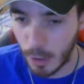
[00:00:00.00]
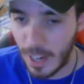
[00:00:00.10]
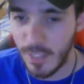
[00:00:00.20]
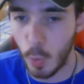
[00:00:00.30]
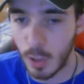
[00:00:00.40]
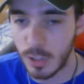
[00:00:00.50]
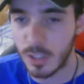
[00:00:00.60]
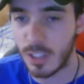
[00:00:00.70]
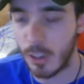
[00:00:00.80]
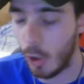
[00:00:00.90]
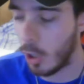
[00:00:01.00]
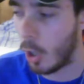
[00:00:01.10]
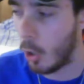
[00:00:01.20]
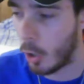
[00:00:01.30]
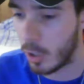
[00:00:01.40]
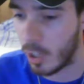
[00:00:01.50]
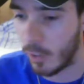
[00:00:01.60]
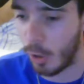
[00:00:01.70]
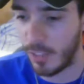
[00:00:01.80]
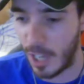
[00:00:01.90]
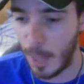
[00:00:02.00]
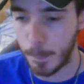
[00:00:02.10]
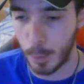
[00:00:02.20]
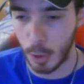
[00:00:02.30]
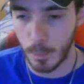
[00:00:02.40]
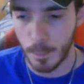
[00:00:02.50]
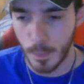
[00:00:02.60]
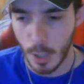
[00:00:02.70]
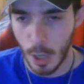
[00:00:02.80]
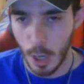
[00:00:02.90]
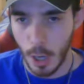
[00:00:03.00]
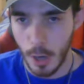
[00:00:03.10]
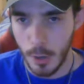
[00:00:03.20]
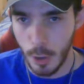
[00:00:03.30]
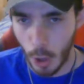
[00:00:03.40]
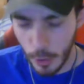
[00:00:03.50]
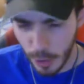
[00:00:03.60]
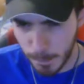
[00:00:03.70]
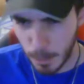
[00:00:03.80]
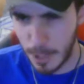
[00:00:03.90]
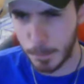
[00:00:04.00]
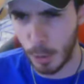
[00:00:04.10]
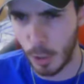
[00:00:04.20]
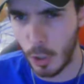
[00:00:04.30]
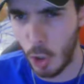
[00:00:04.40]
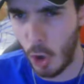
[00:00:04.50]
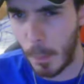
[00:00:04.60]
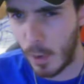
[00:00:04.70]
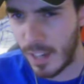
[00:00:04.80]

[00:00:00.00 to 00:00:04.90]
Everyone's all heard of all that, but not enough people know about